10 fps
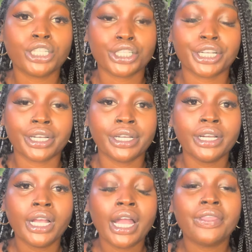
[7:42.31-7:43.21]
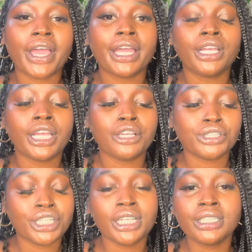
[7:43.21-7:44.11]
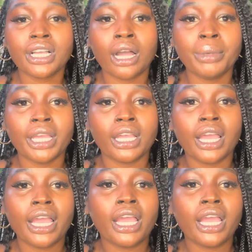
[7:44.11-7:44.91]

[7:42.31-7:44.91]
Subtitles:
sure that if she's coming